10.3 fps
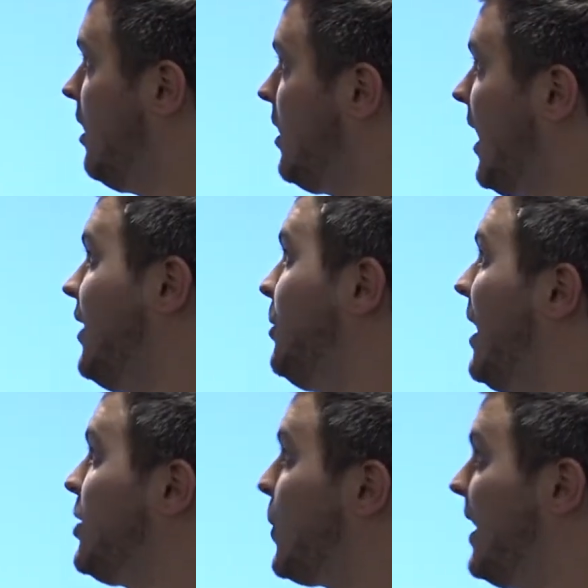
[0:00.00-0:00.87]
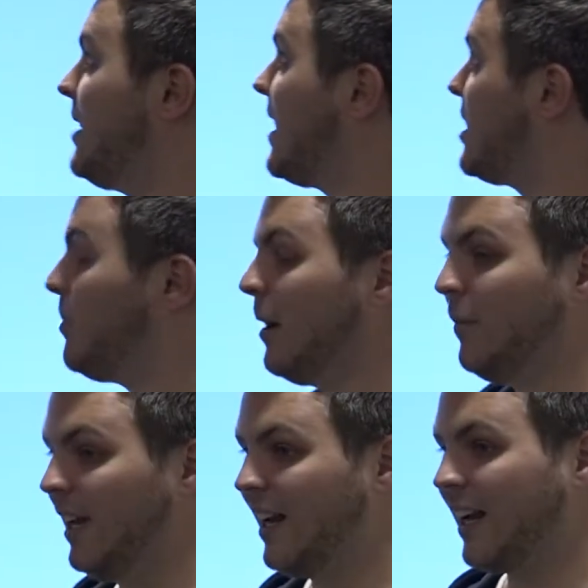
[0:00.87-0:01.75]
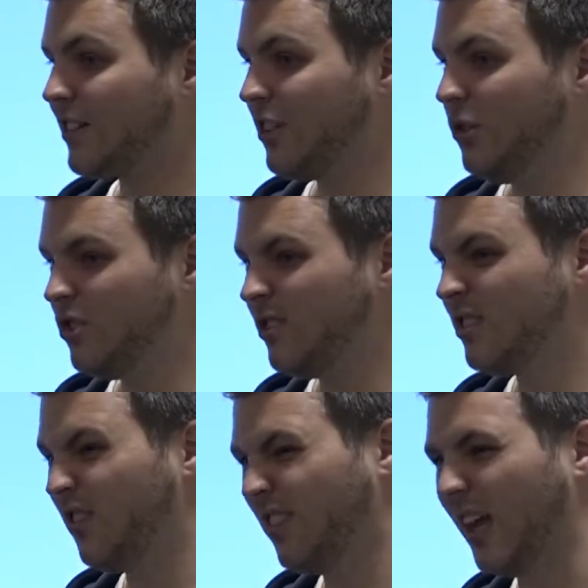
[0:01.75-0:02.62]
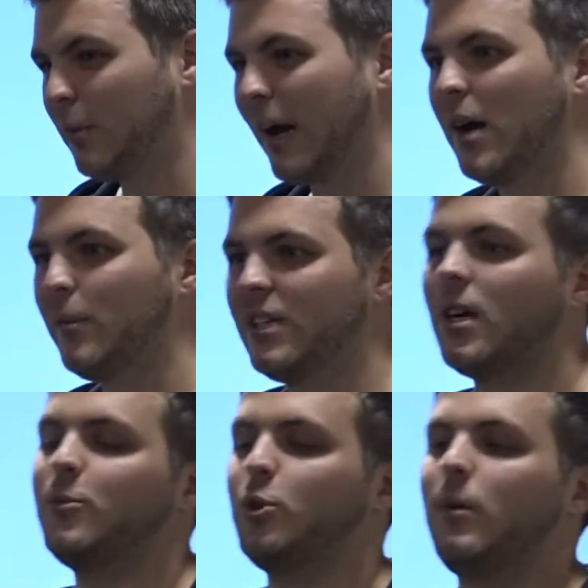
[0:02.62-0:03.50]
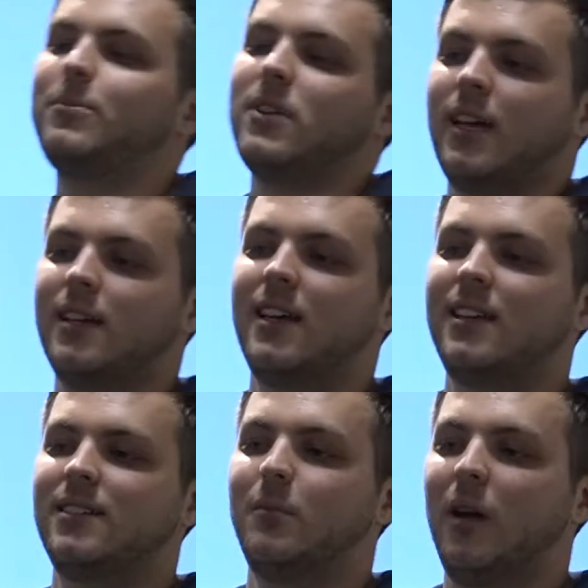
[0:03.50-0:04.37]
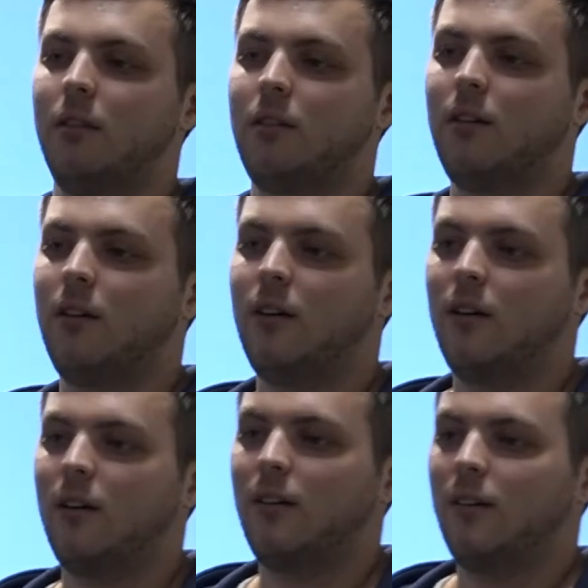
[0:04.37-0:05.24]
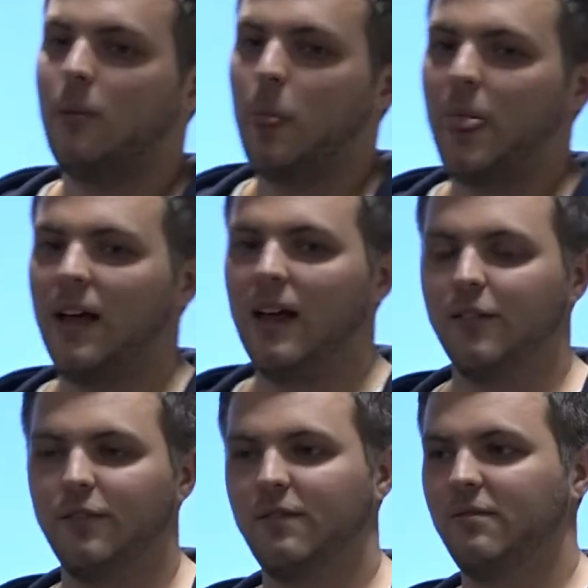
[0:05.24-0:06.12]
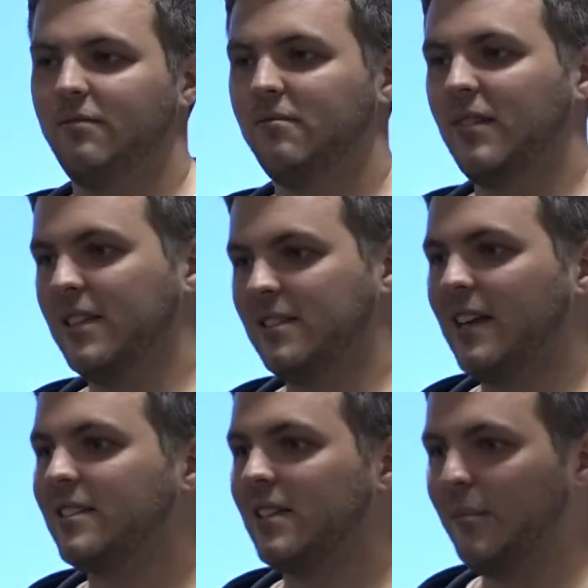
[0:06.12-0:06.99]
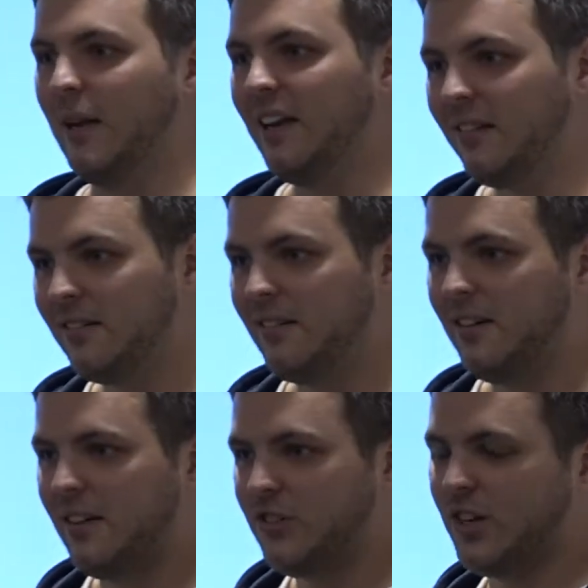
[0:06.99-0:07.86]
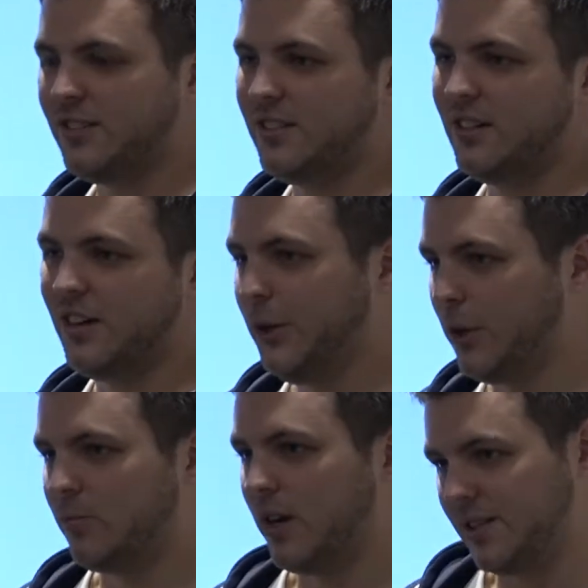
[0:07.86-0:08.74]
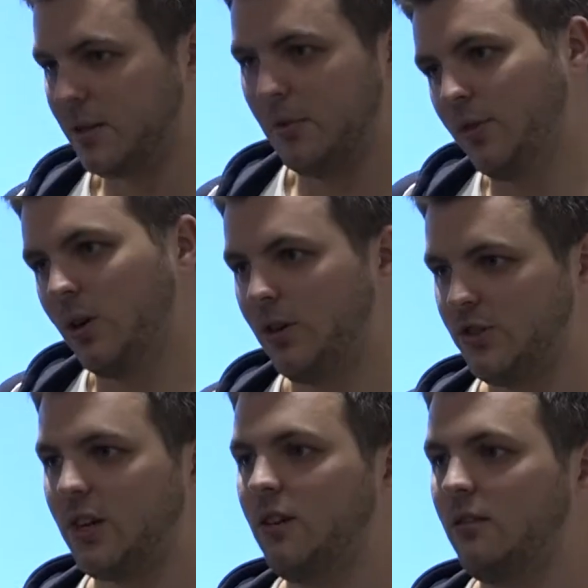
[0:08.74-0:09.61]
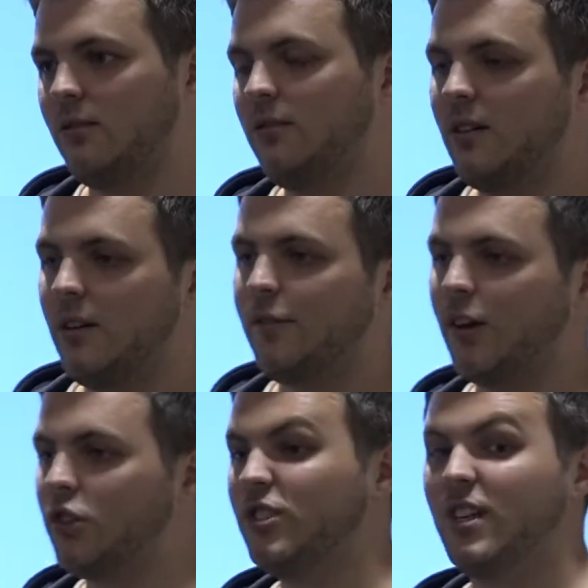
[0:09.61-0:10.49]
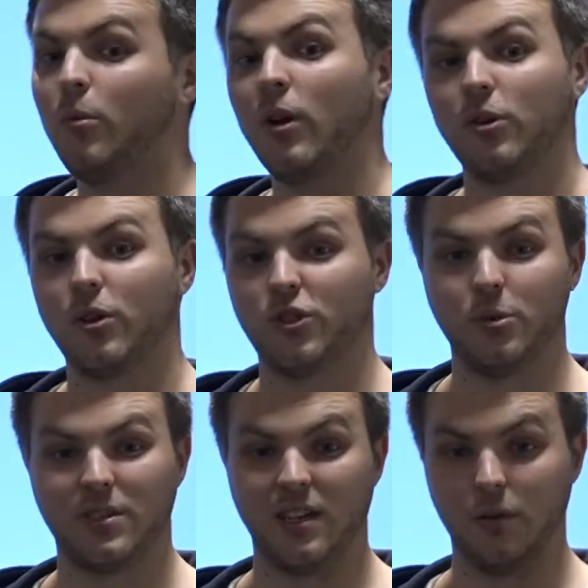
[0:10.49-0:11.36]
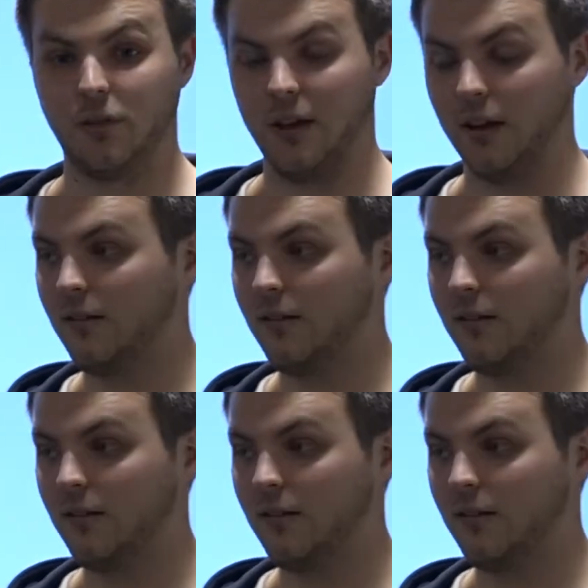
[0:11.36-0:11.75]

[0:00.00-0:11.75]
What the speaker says: you pay 20 cents per million executions. If you think about how many times your website gets hit in a month, and if it's less than 1 million, chances are you can run some of your logic on functions and it won't cost you a single thing.